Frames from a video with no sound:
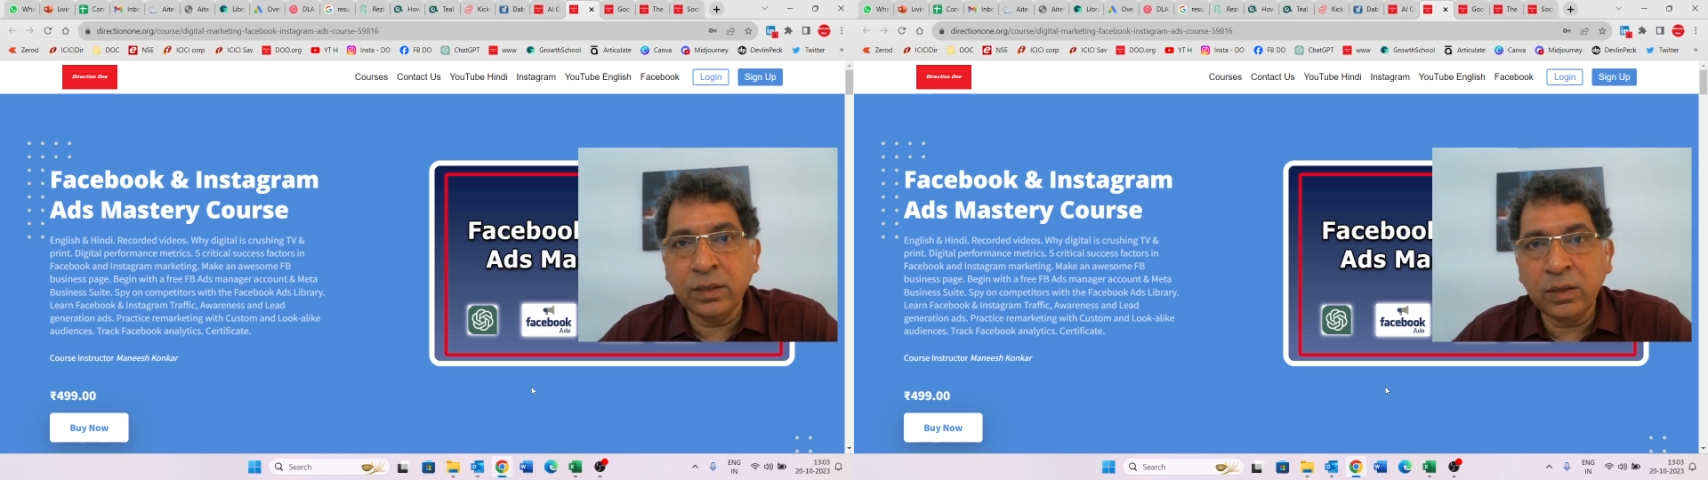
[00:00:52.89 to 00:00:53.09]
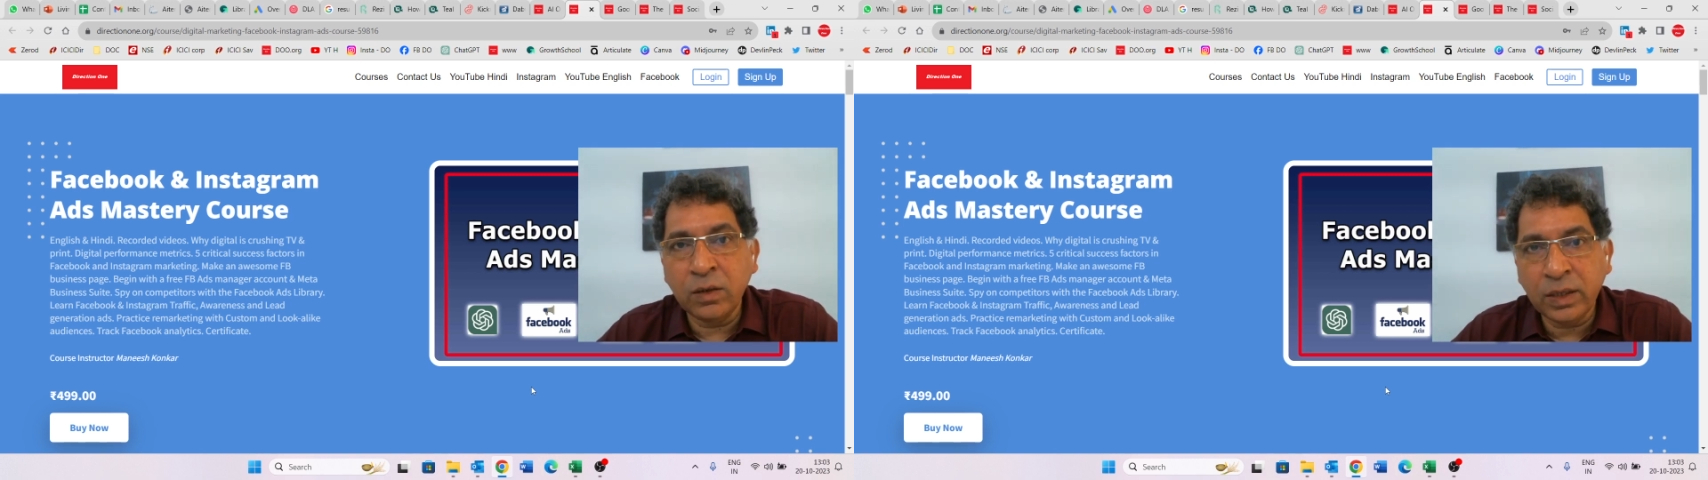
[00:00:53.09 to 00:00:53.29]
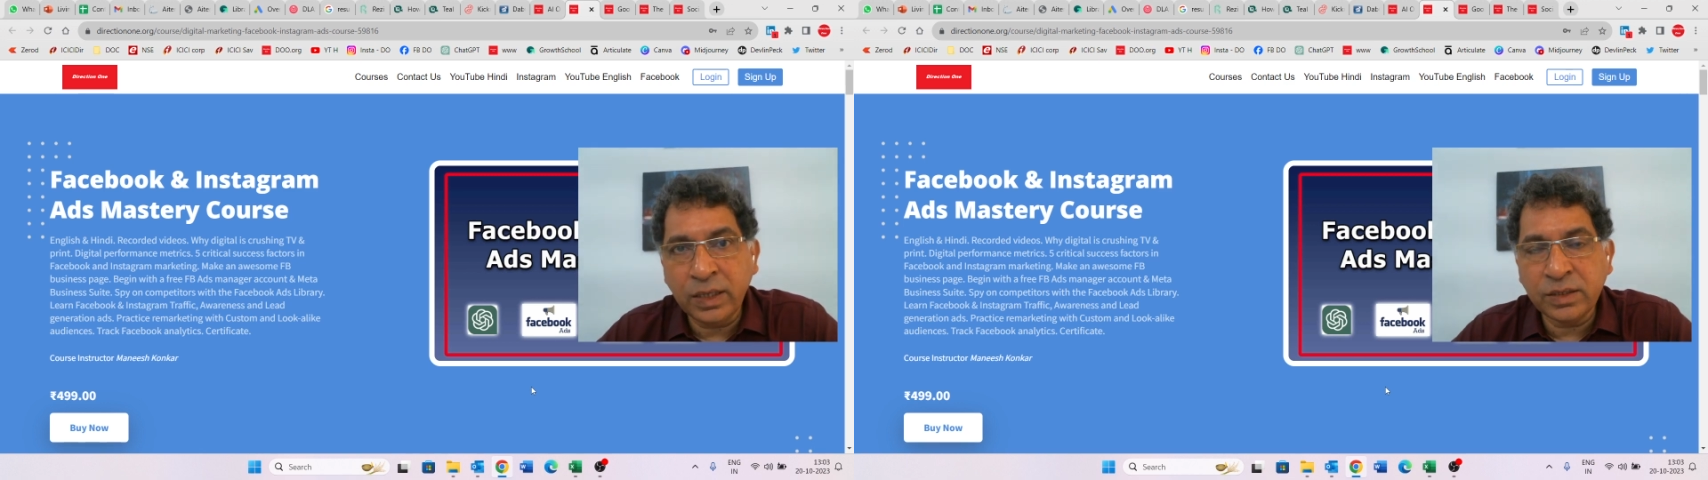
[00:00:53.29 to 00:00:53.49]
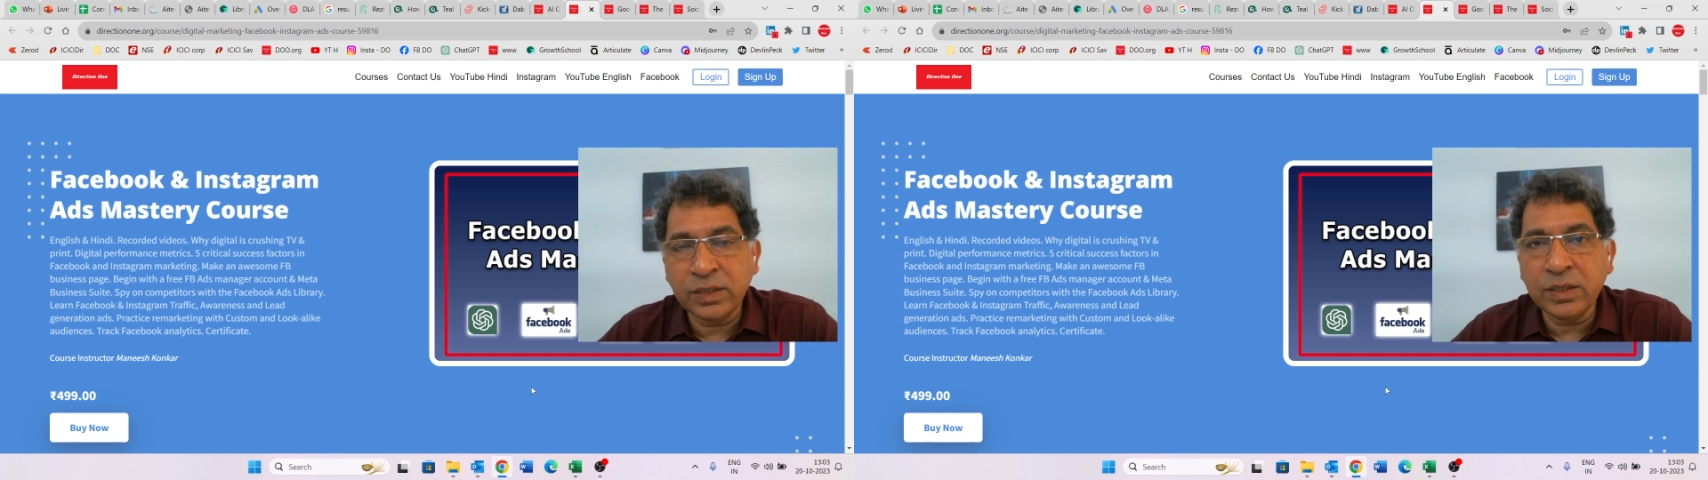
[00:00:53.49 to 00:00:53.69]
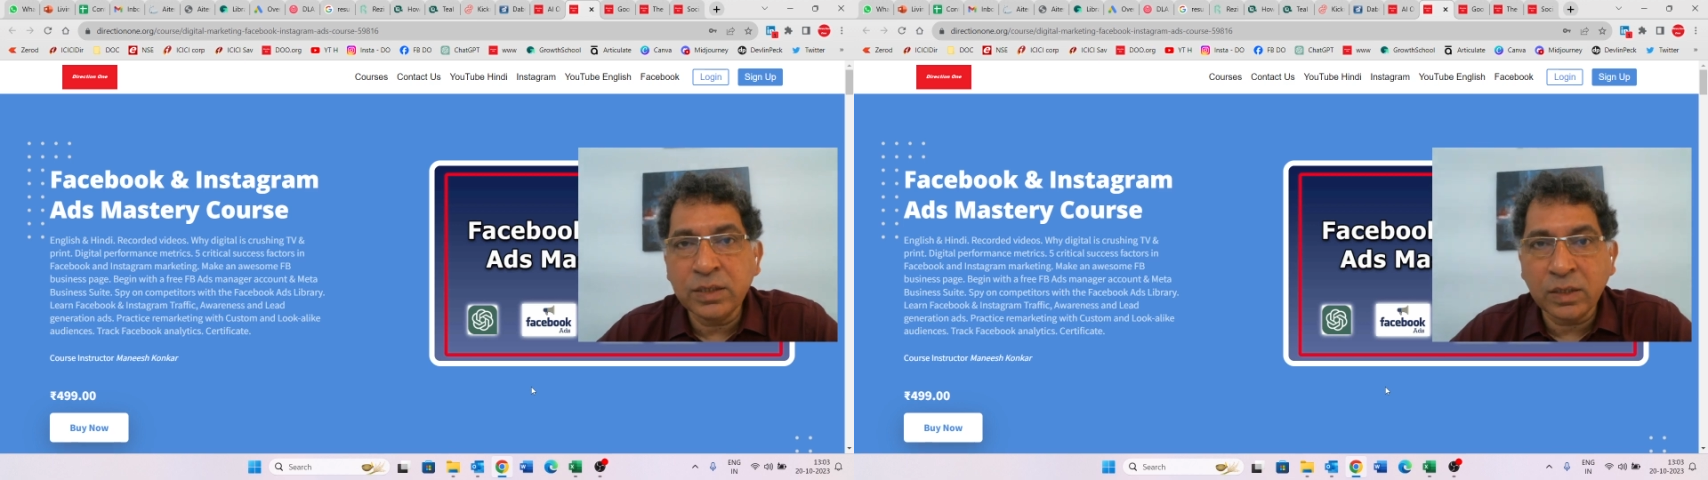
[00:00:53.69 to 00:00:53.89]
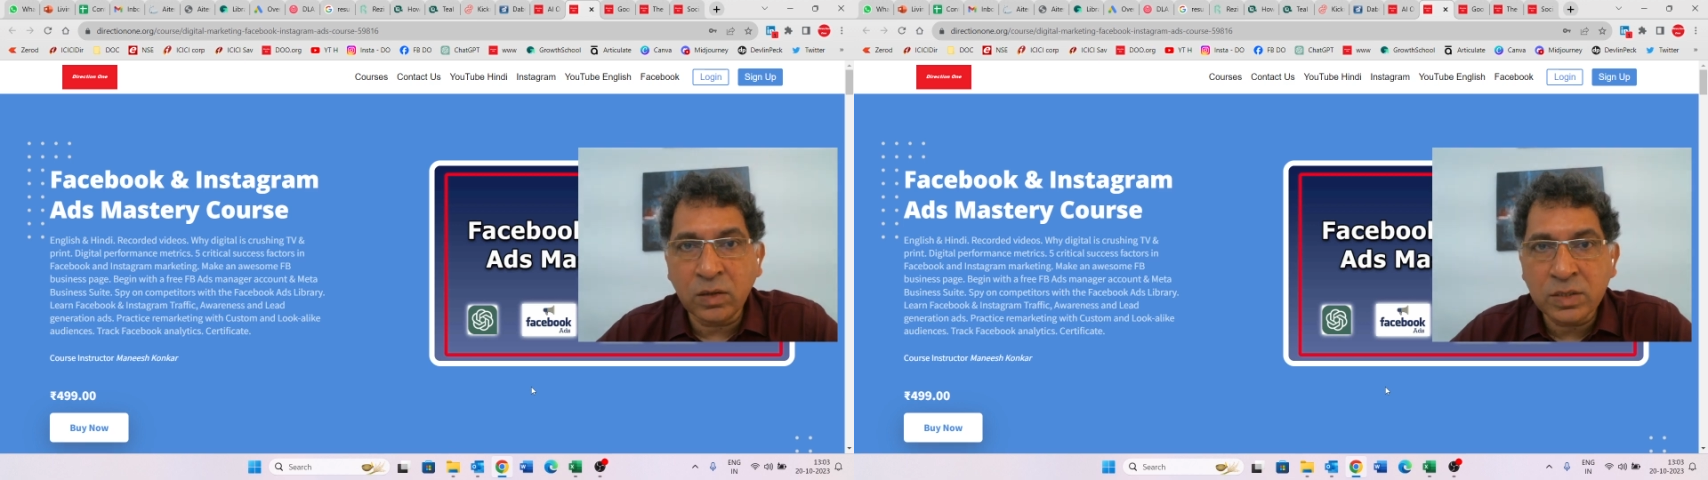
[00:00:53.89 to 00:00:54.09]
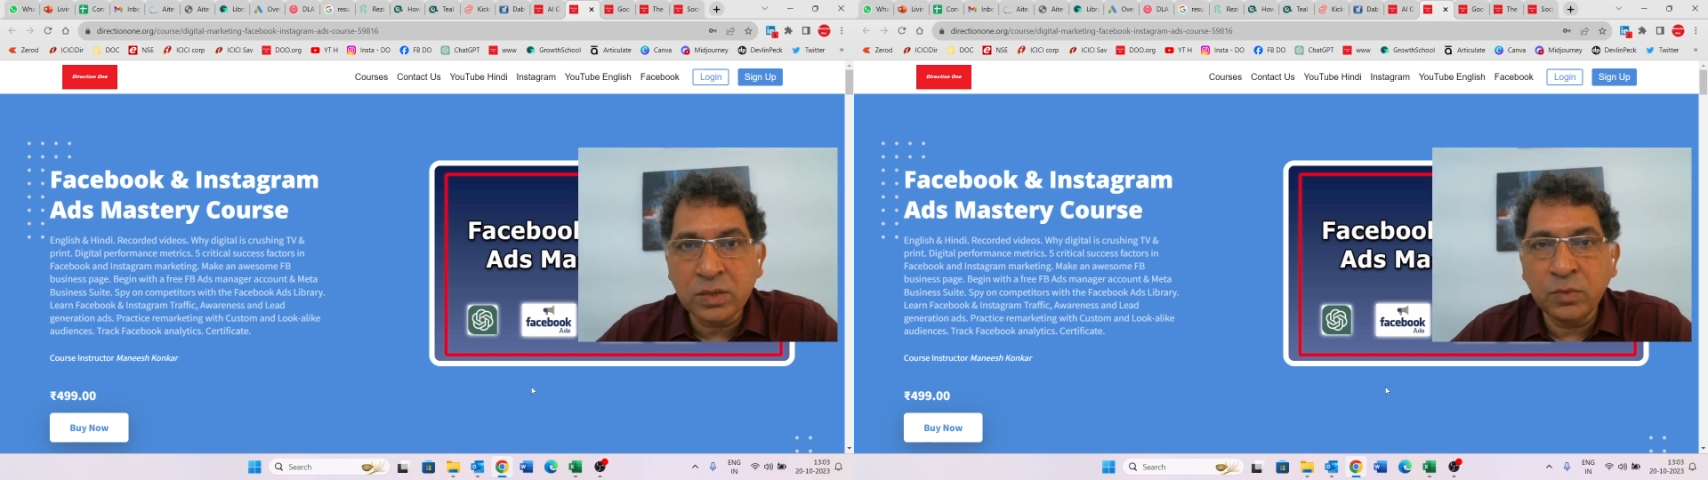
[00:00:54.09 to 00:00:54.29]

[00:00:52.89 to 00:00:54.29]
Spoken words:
organizations across